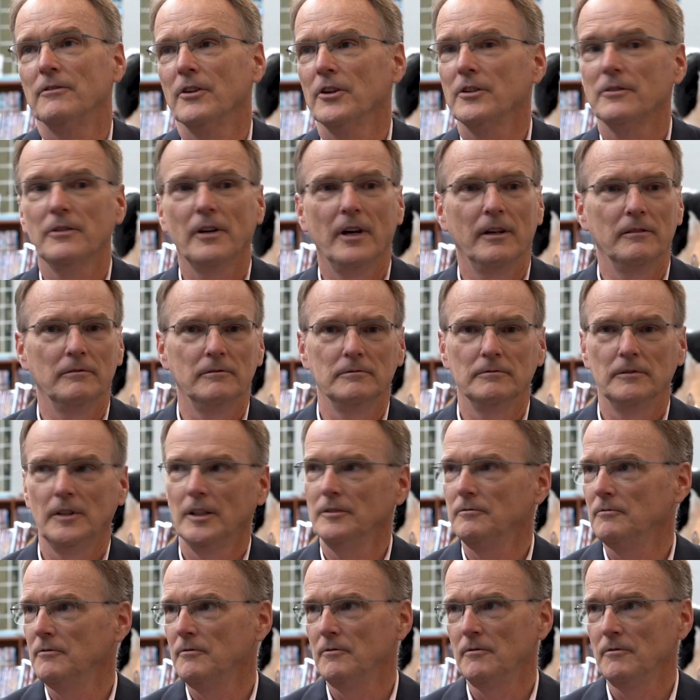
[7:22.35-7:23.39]
First of
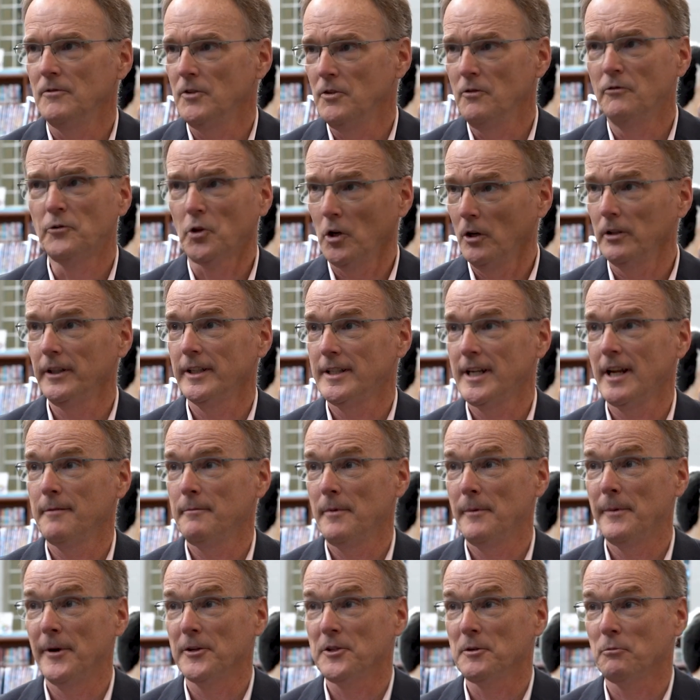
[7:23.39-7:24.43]
all, you've totally
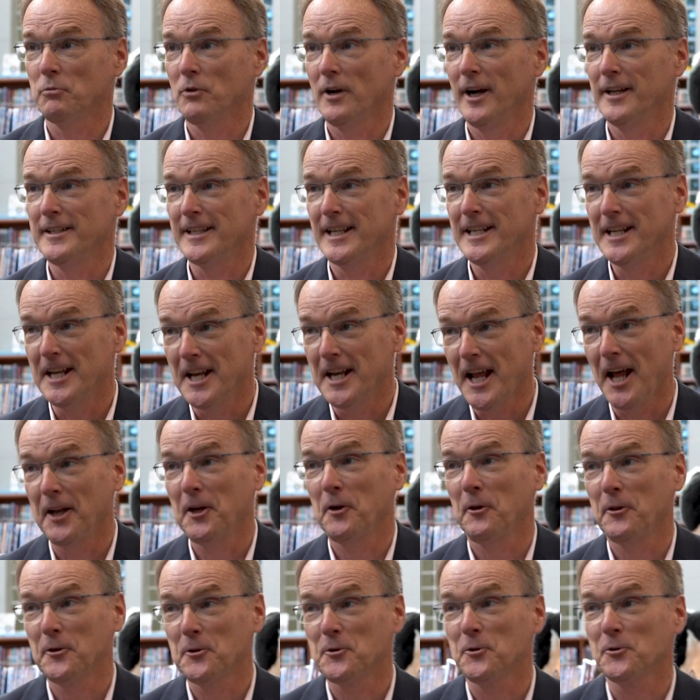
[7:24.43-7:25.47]
taken me by surprise. I did not
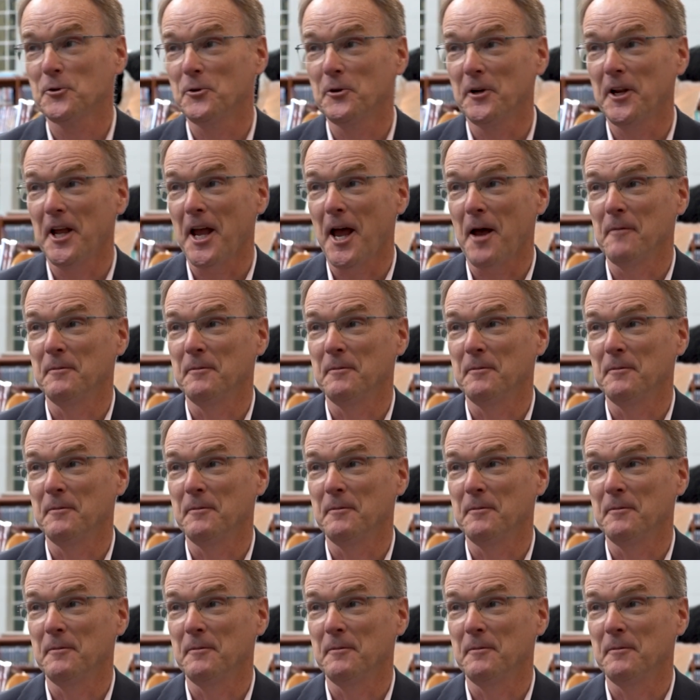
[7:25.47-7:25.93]
know this was going to happen.